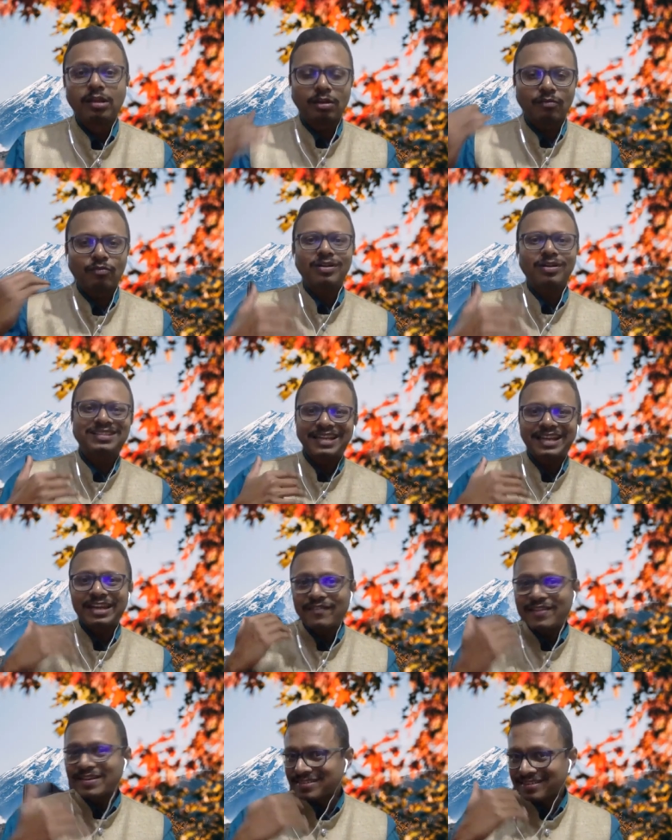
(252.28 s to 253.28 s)
Now, for as an
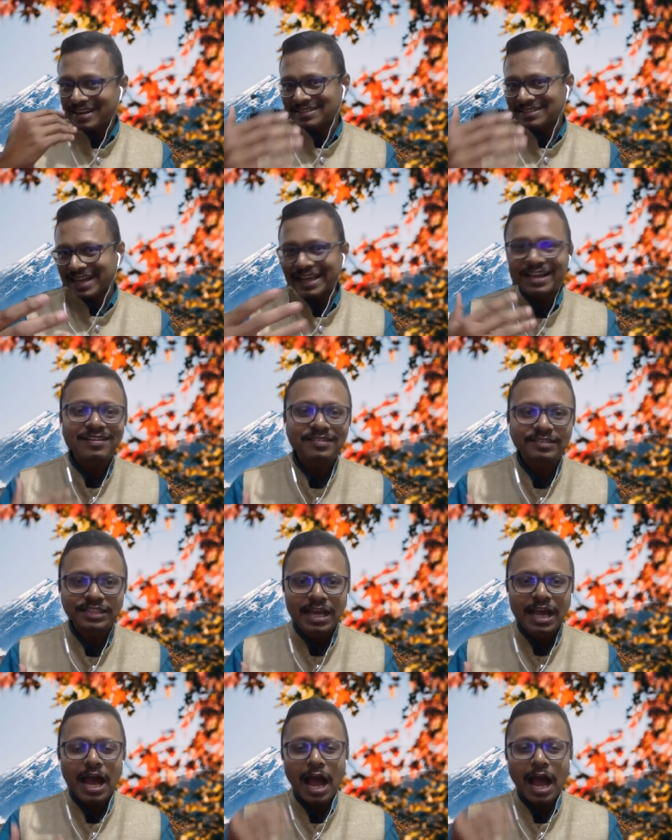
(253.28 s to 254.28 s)
investor as like us,
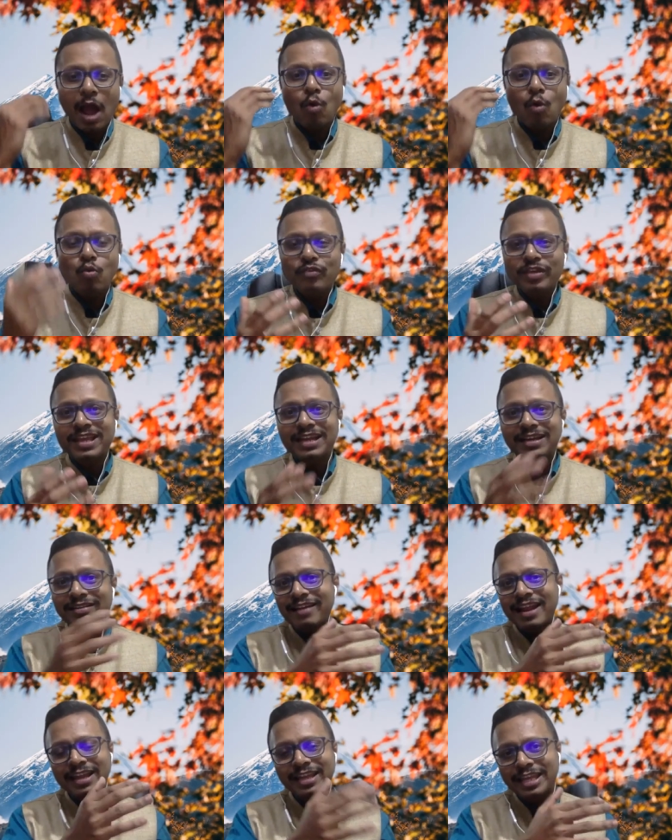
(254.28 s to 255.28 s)
how we can
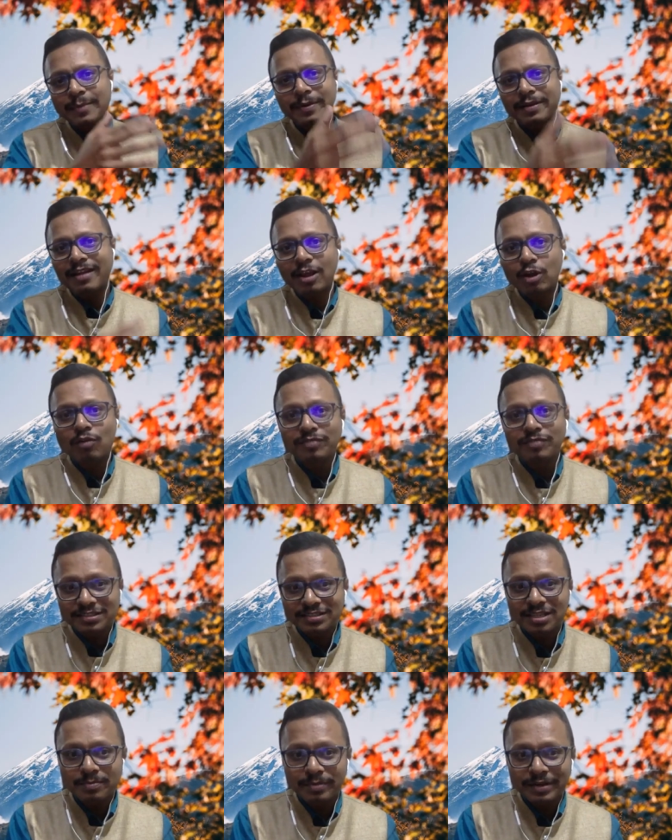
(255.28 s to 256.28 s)
keep a track of
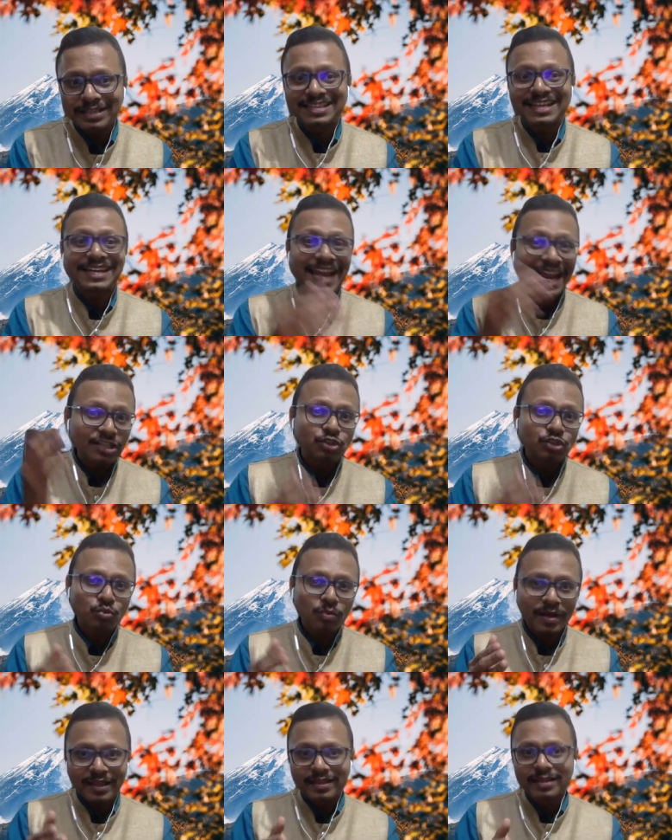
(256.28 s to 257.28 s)
these companies, and that's
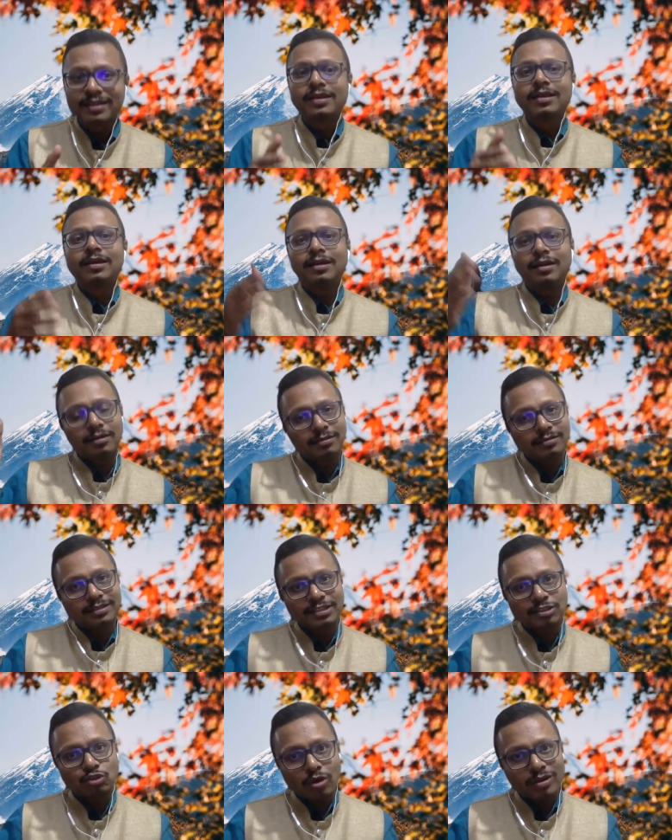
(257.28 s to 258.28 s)
why
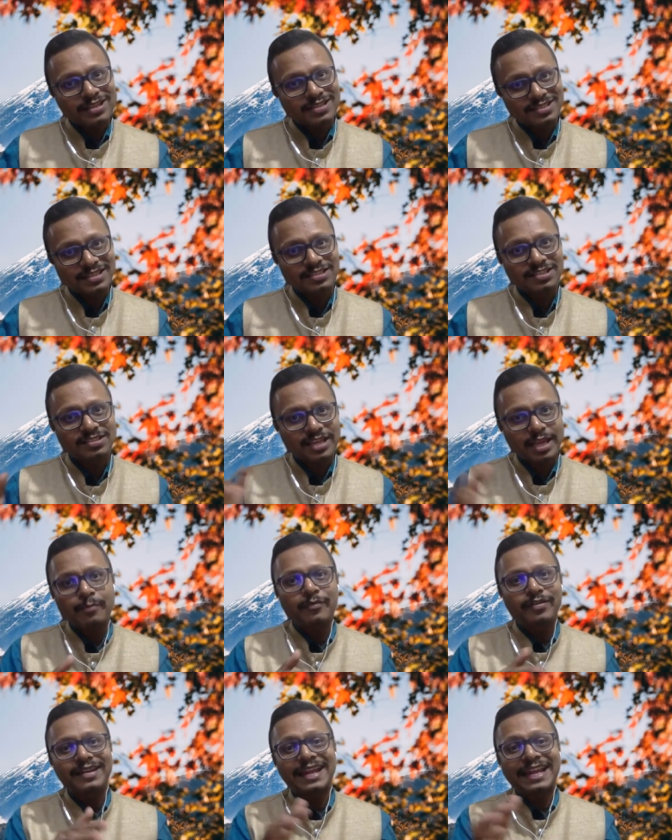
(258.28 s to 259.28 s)
these stock exchanges
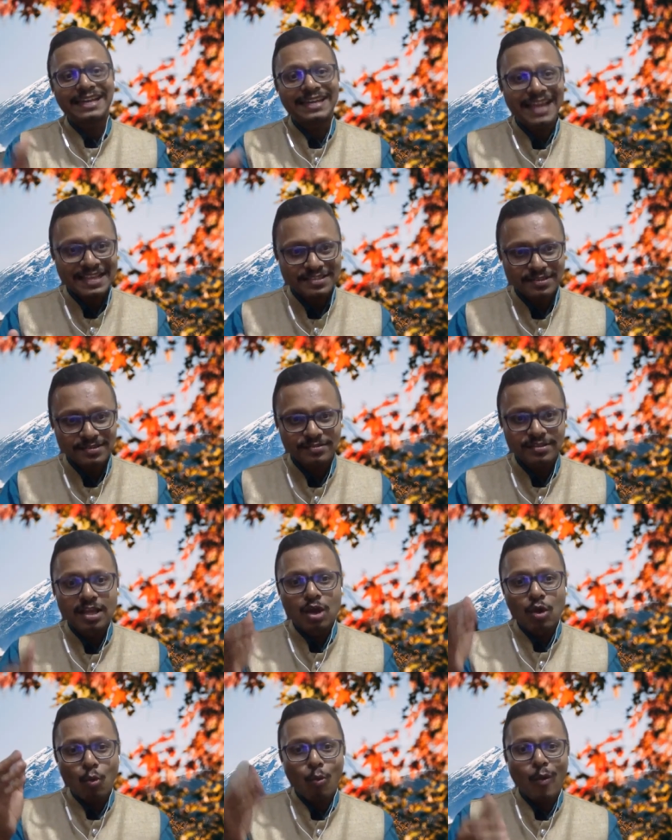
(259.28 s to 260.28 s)
came with indices,
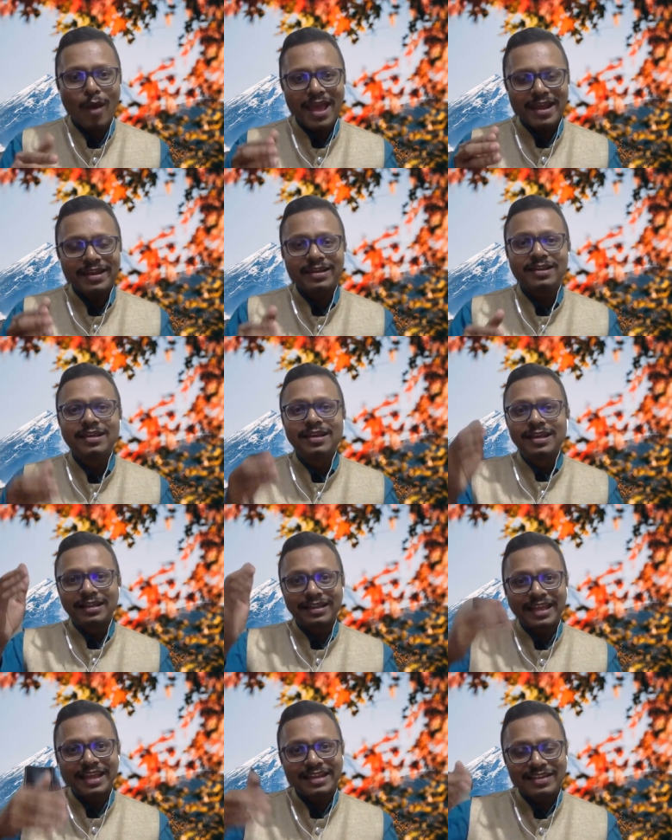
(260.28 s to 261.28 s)
wherein
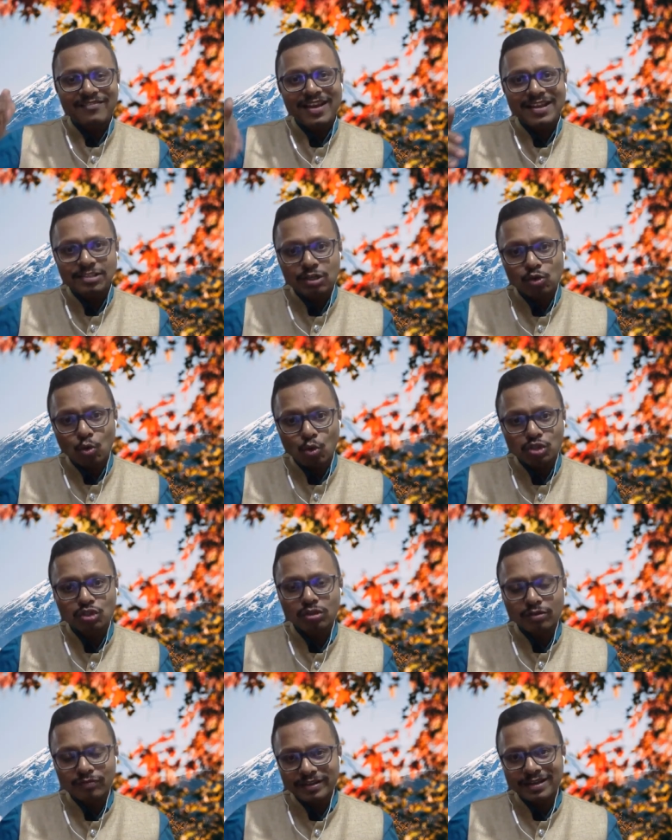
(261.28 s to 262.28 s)
they devised the
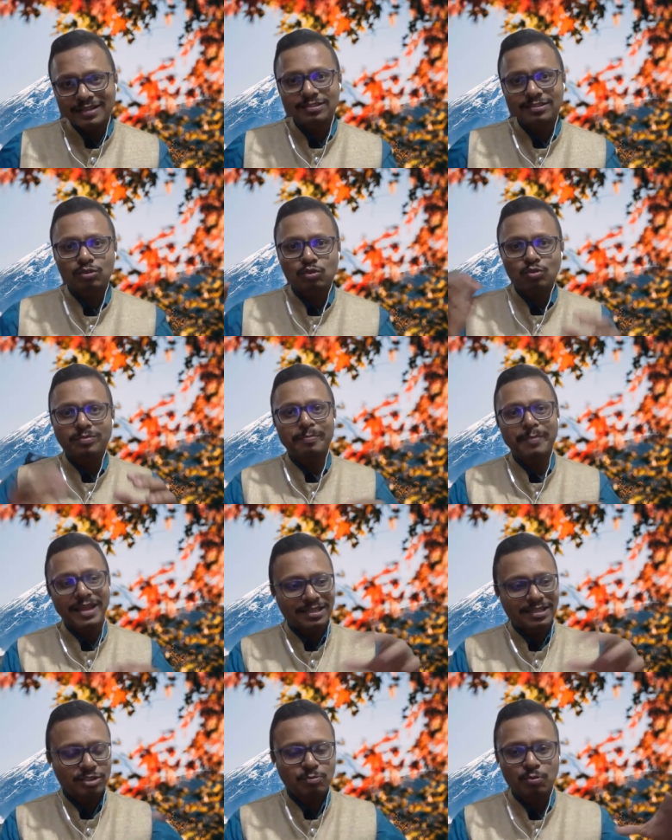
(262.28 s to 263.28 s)
notion of indices to
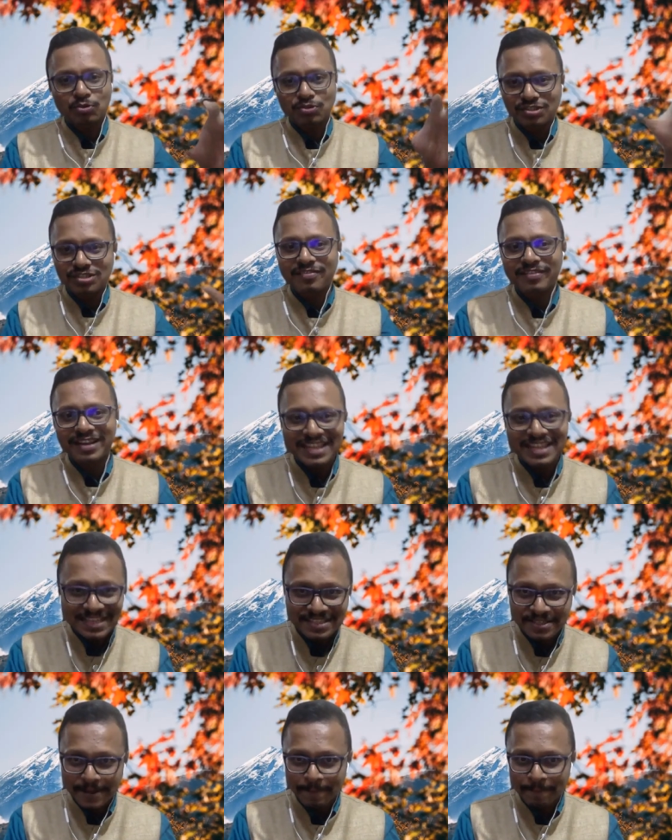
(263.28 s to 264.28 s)
make this procedure very
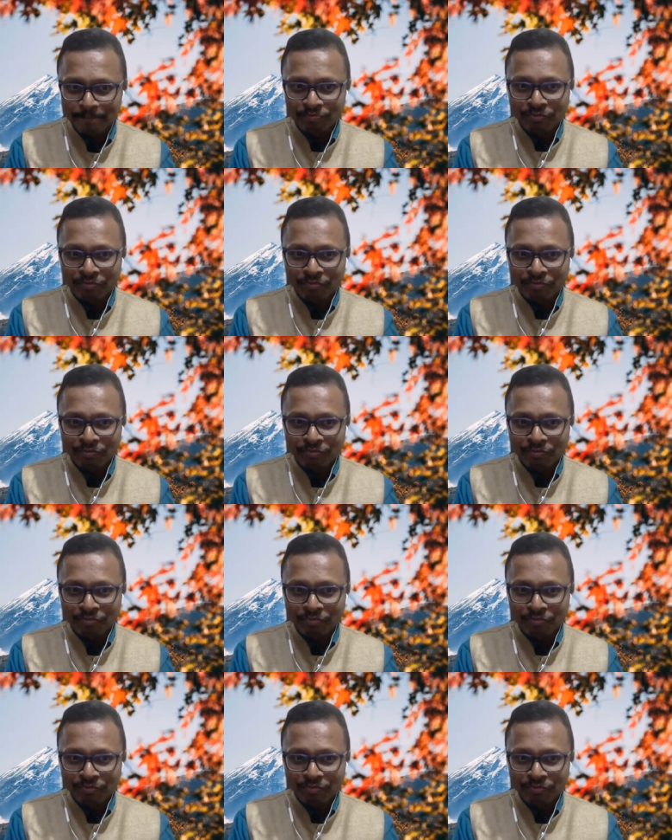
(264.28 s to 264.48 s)
easy.